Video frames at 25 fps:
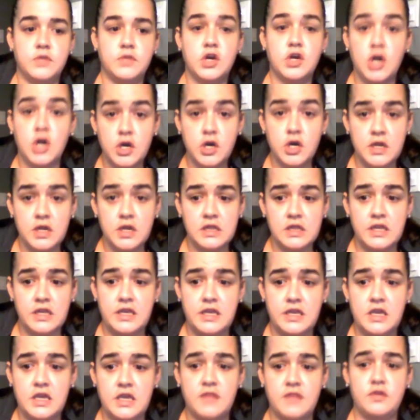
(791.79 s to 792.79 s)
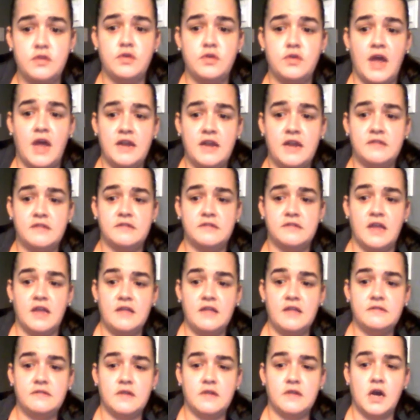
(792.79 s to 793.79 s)
Currently in the United
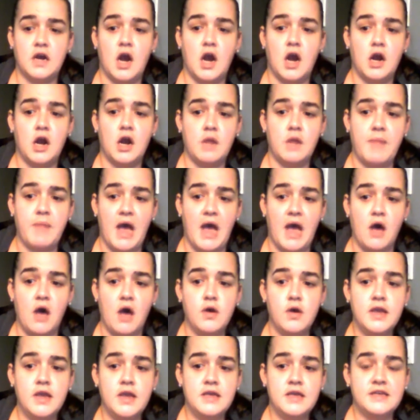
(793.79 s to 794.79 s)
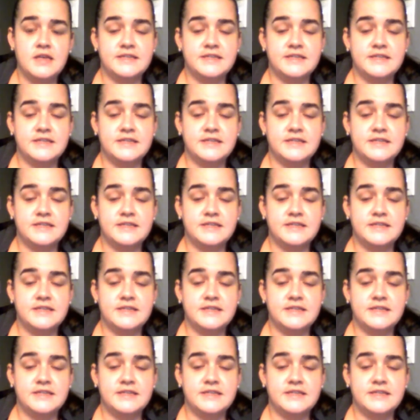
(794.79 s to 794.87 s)
States, there are about